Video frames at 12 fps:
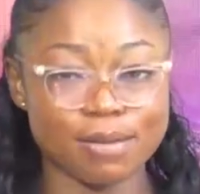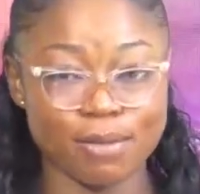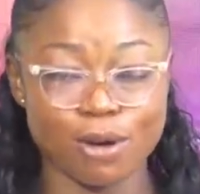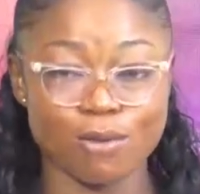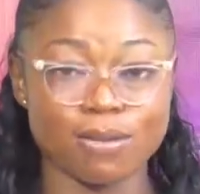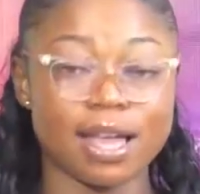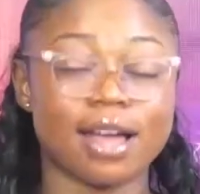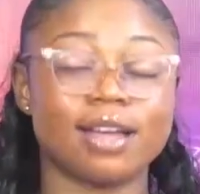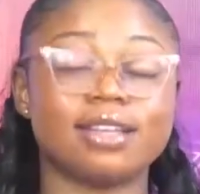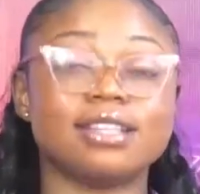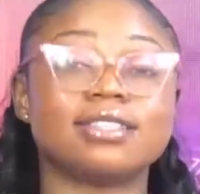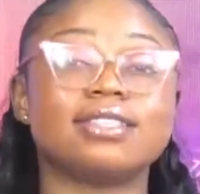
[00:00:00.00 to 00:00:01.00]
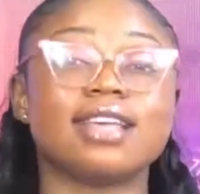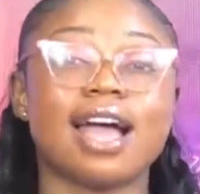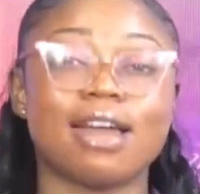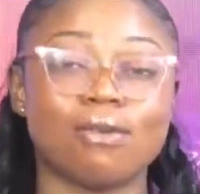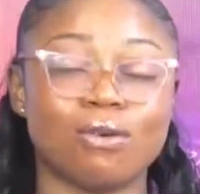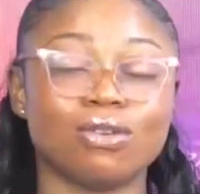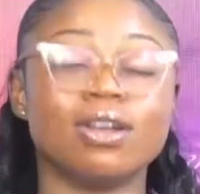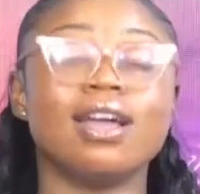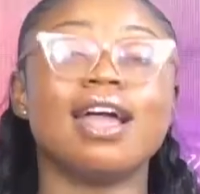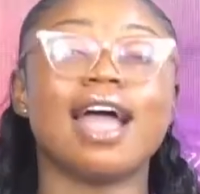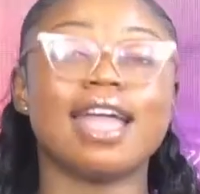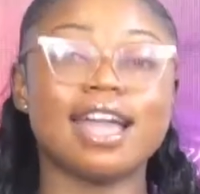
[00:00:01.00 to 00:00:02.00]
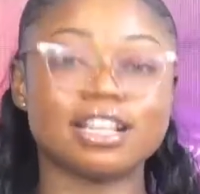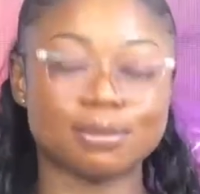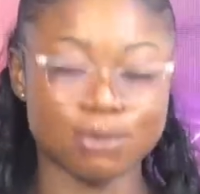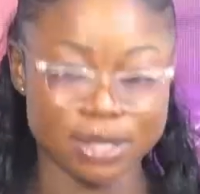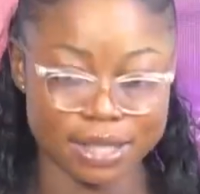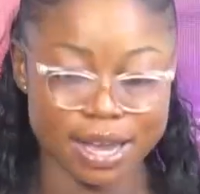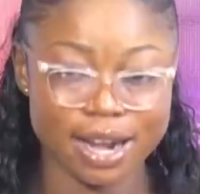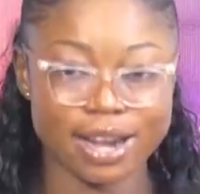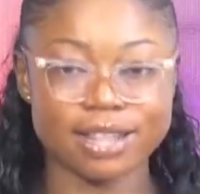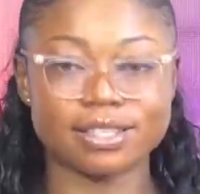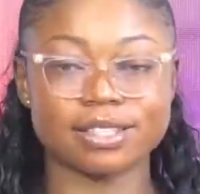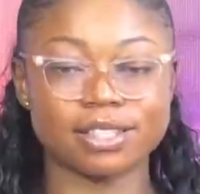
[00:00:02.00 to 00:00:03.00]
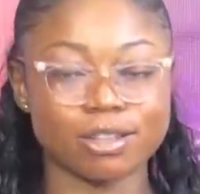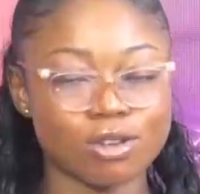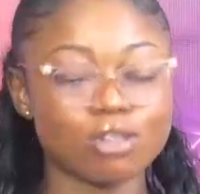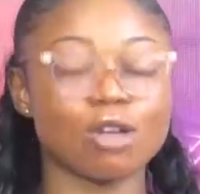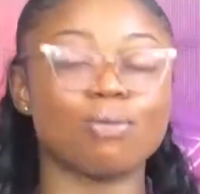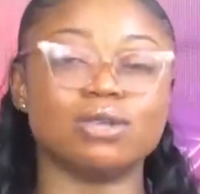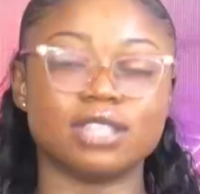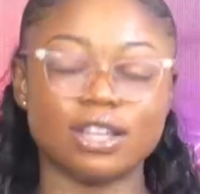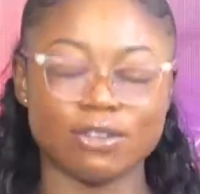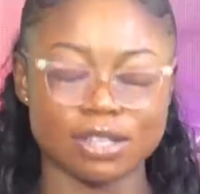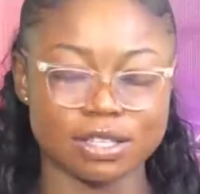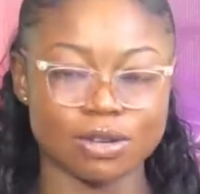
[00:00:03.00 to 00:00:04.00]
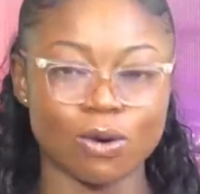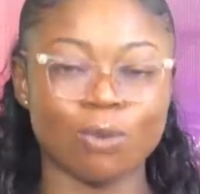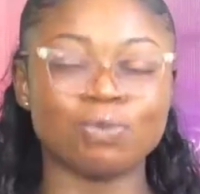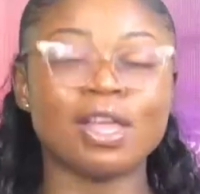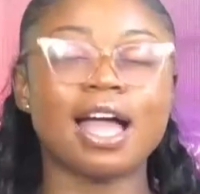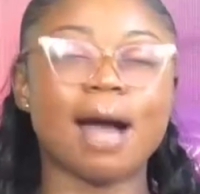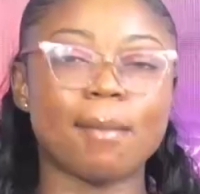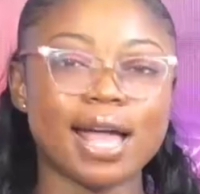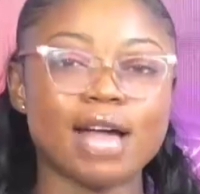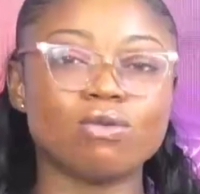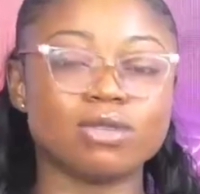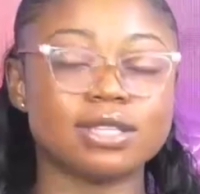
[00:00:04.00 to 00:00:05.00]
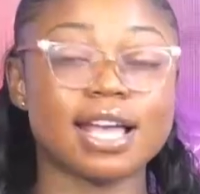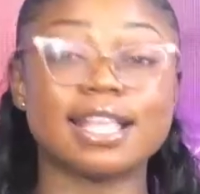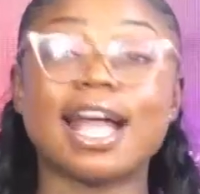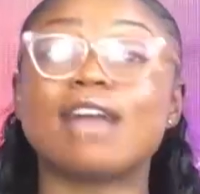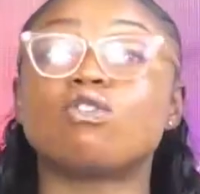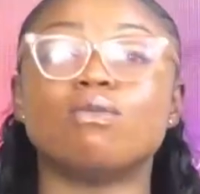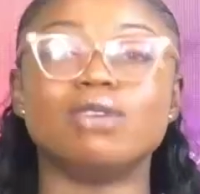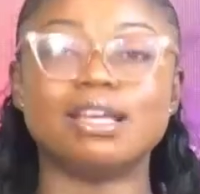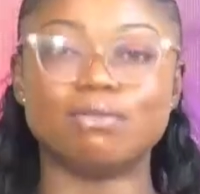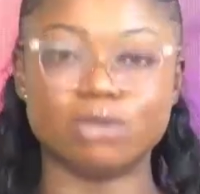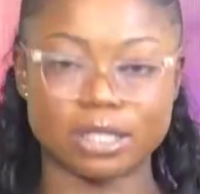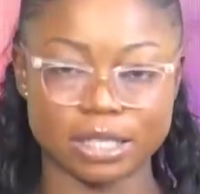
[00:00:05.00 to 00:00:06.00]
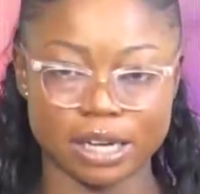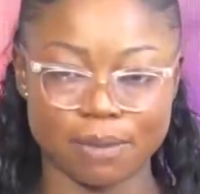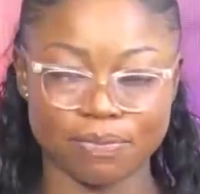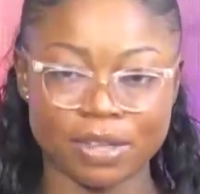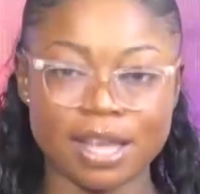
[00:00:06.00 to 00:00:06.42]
Bawumia is here not a yes posee and as a secret of my secret no amaya will say nyadro muye Muslim